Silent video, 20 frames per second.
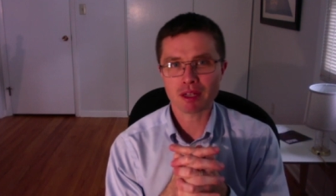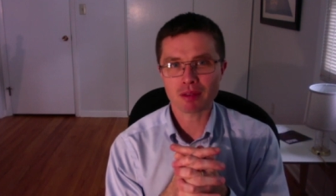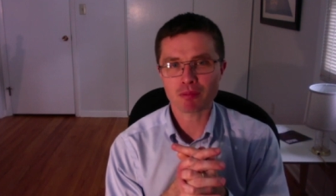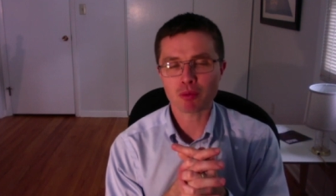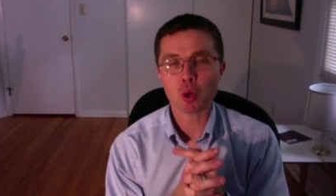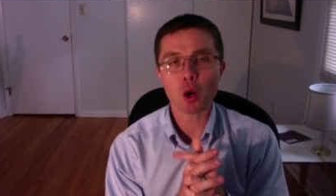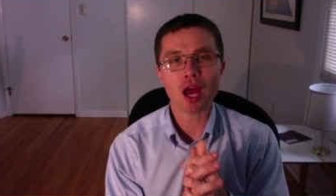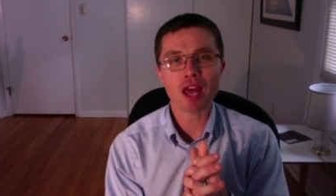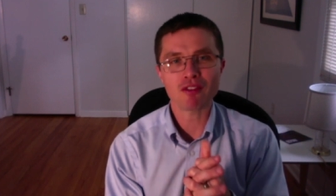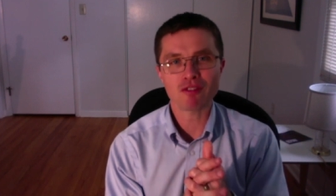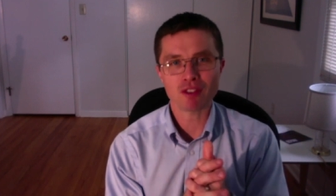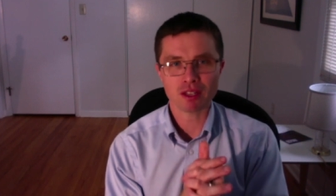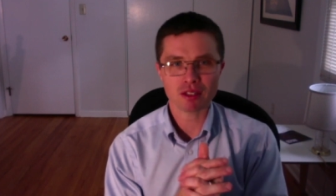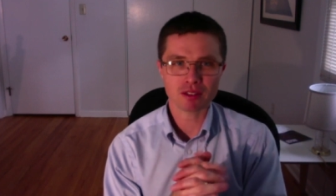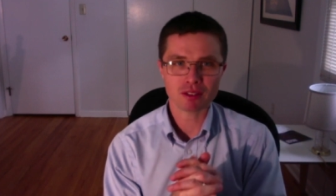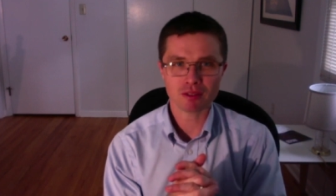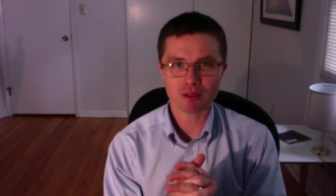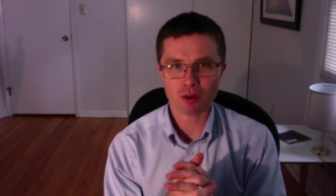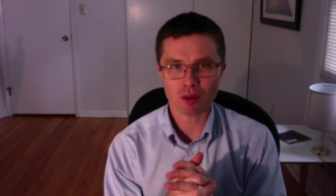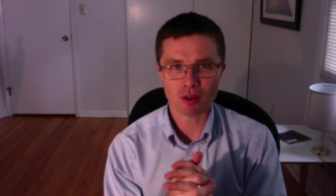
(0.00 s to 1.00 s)

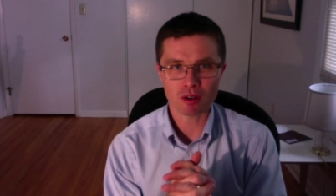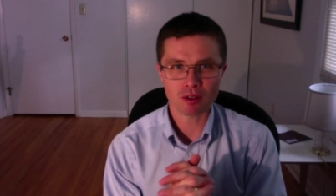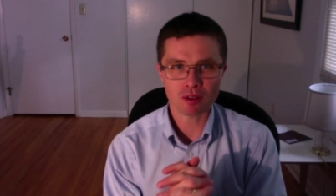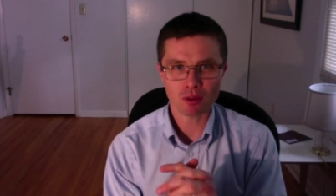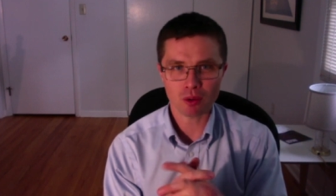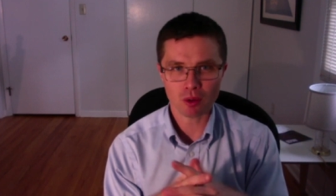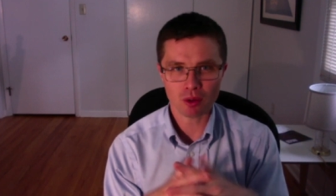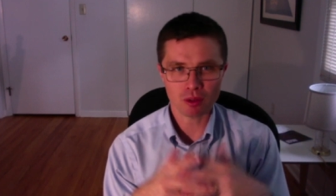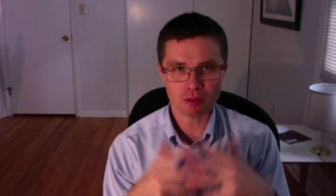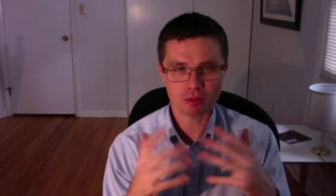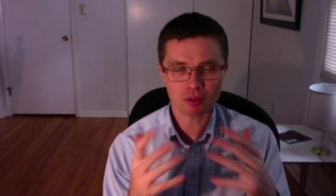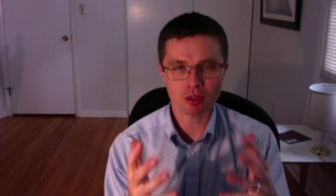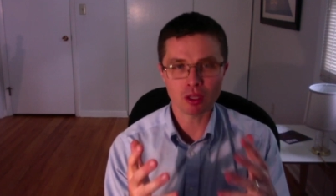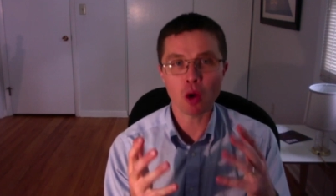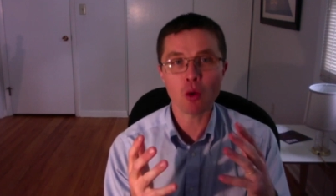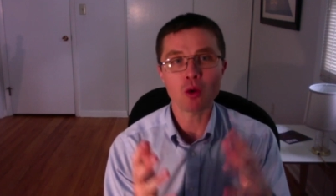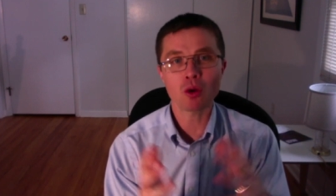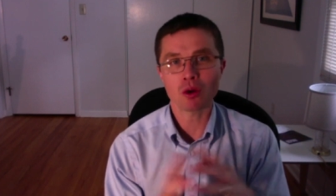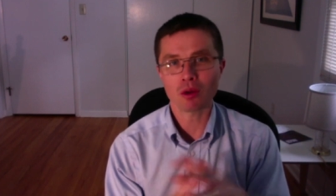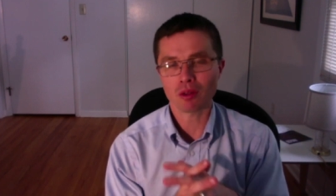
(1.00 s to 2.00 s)
private or
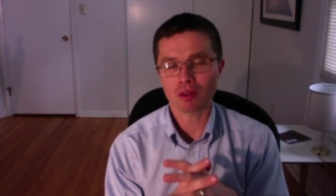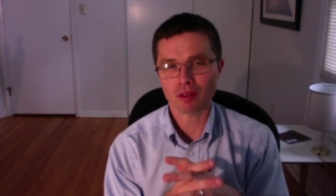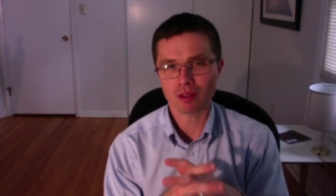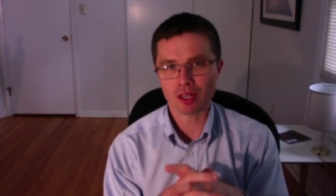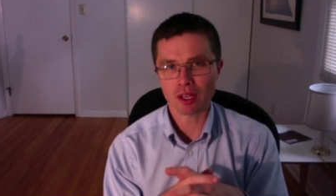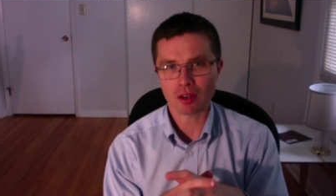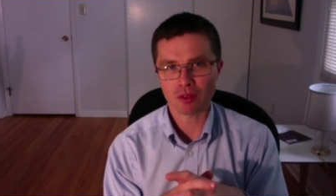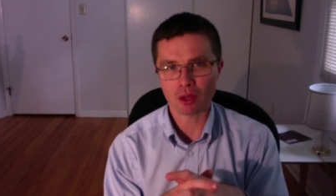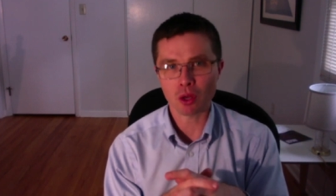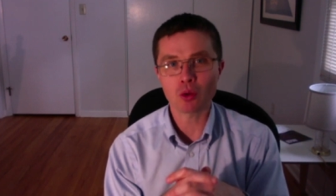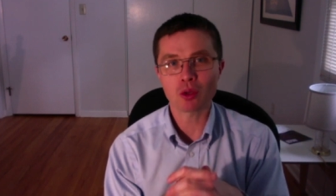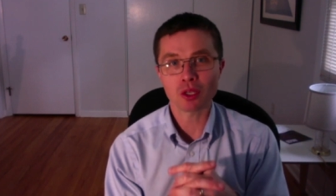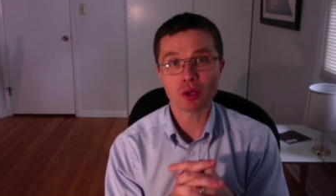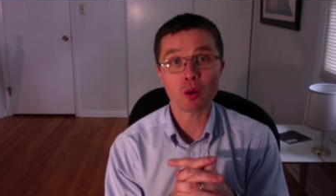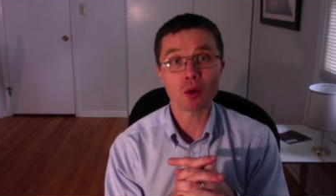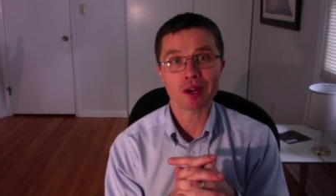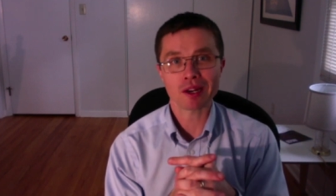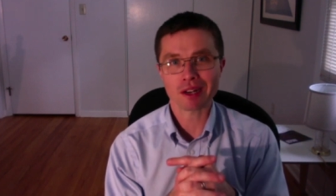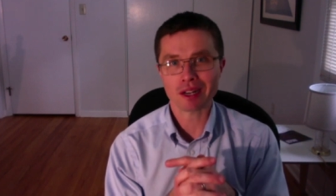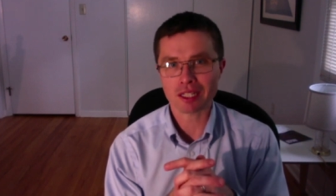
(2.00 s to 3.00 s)
local, locally
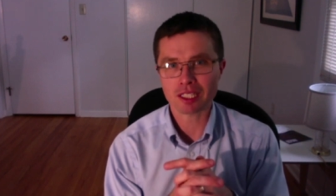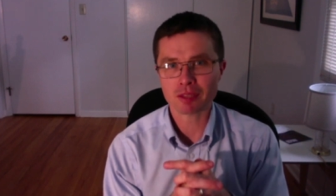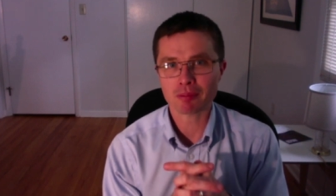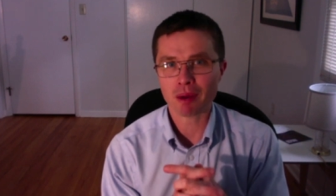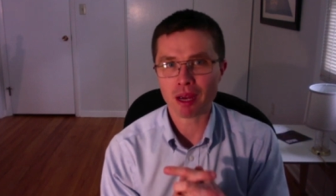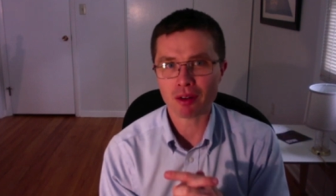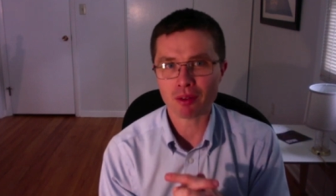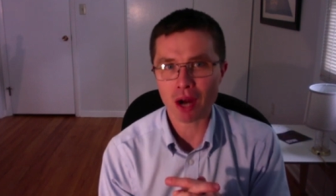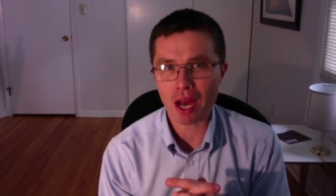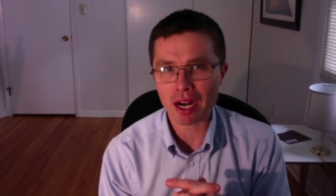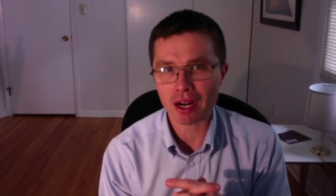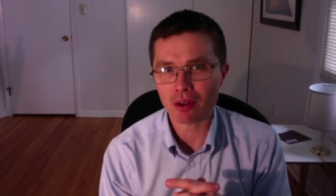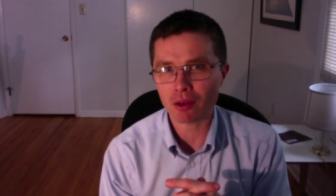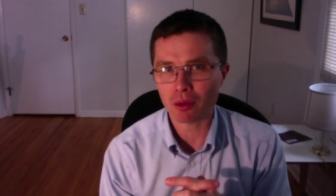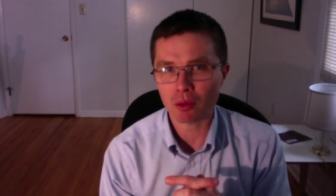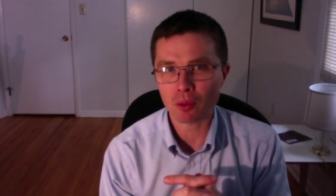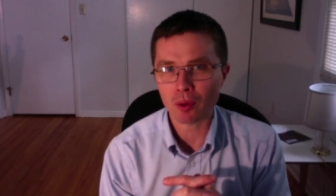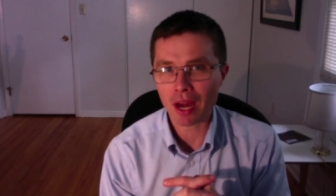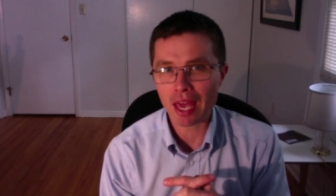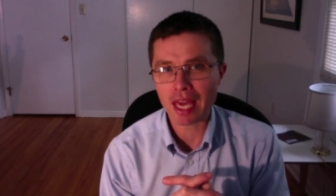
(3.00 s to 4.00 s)
organized
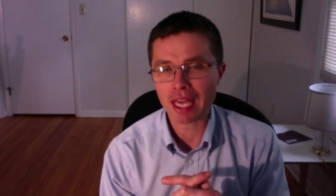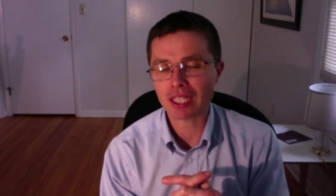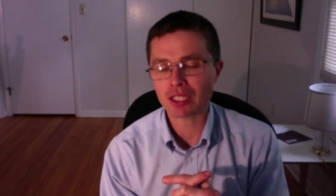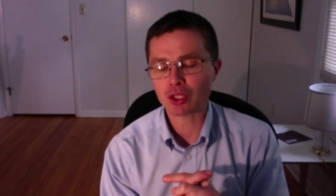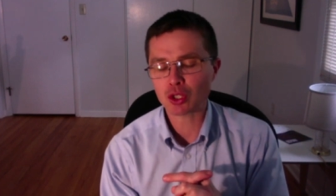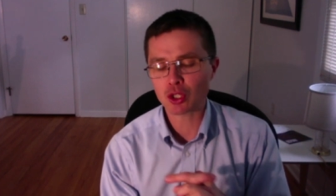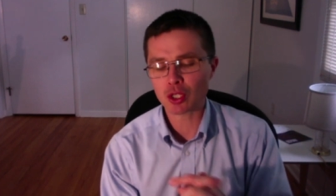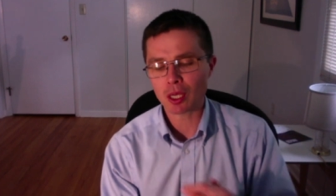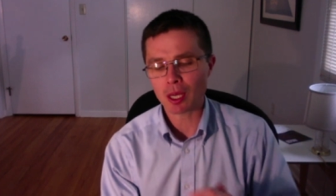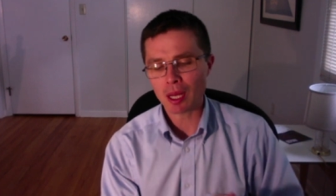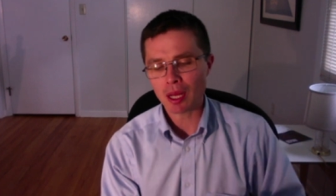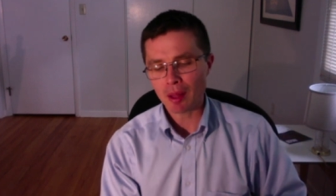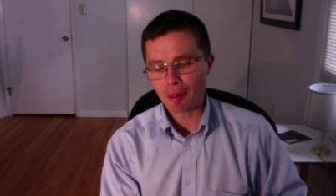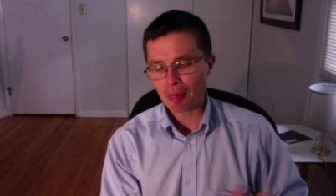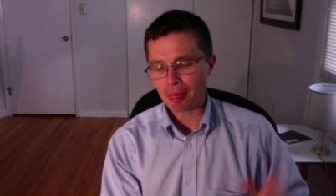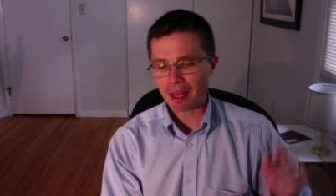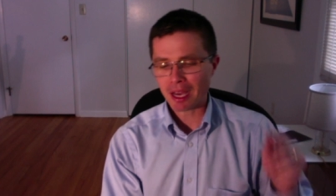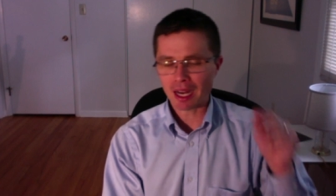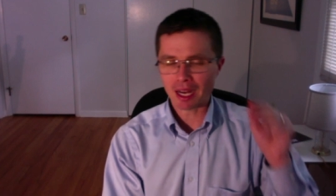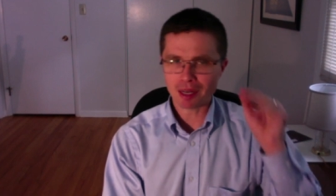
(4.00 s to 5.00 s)
piratical raids.
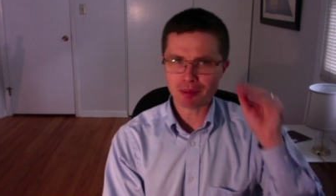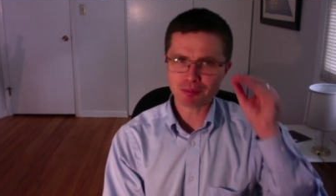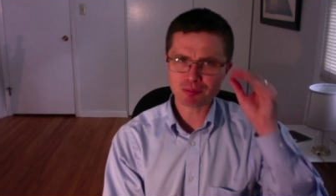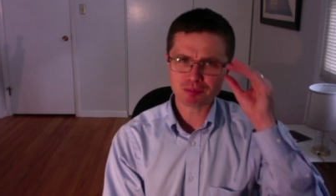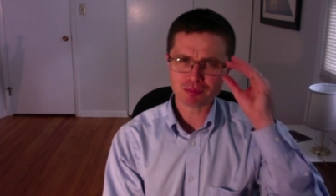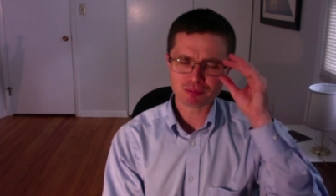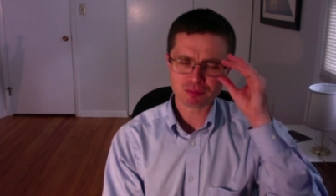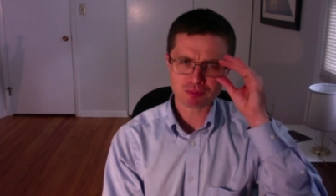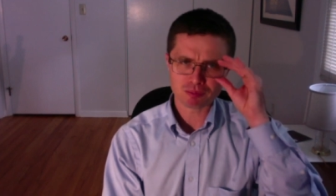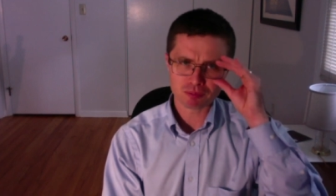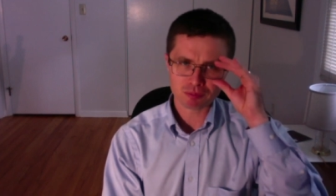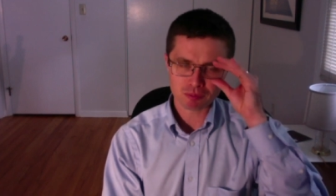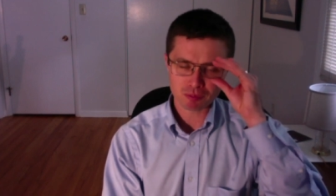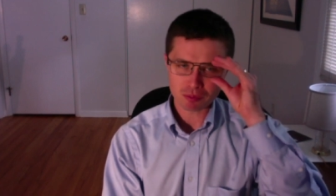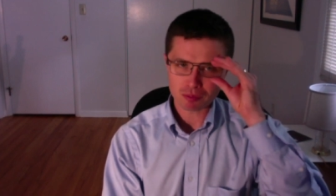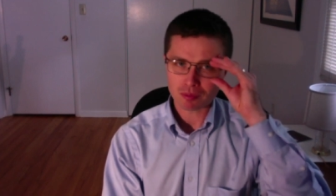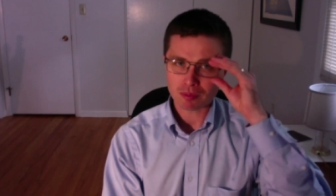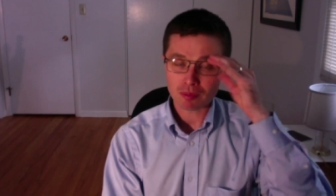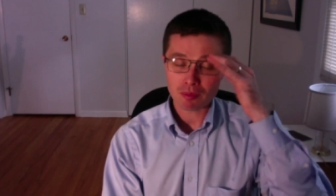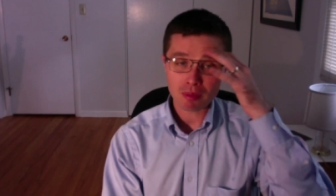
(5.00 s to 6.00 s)

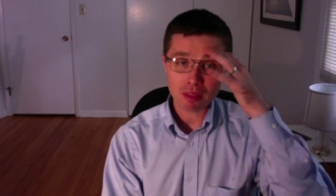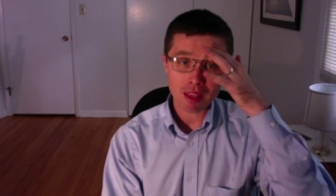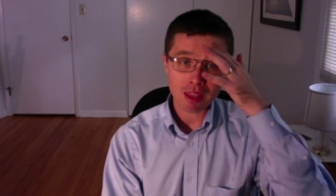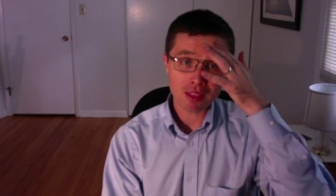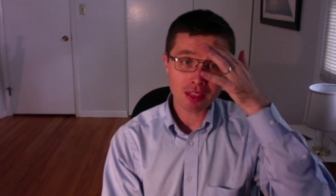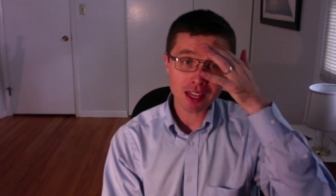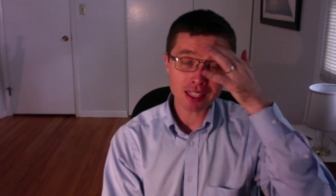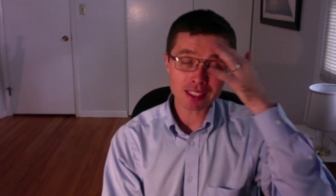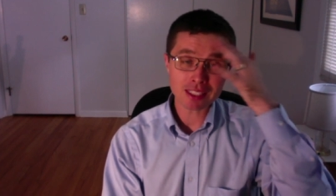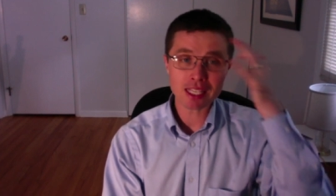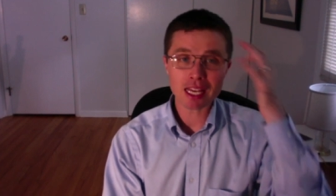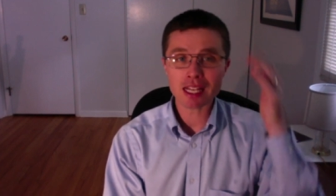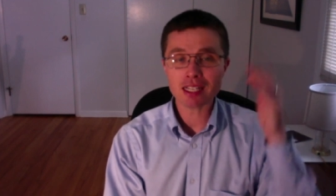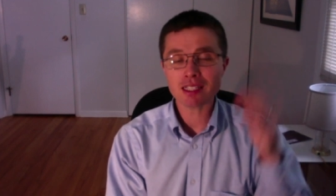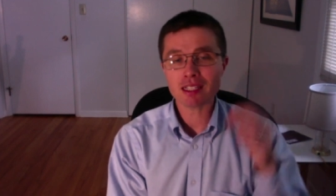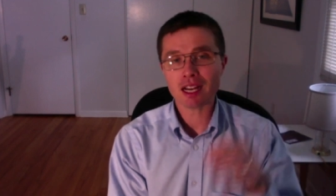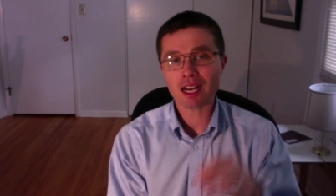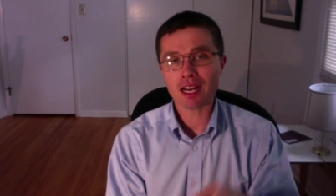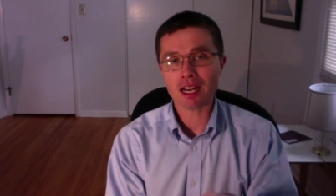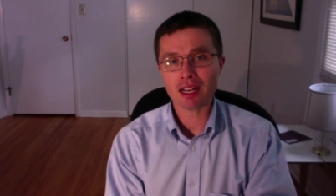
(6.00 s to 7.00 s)
That
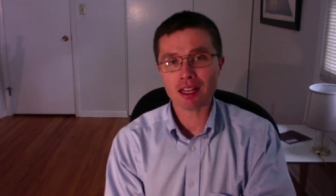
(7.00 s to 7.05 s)
said,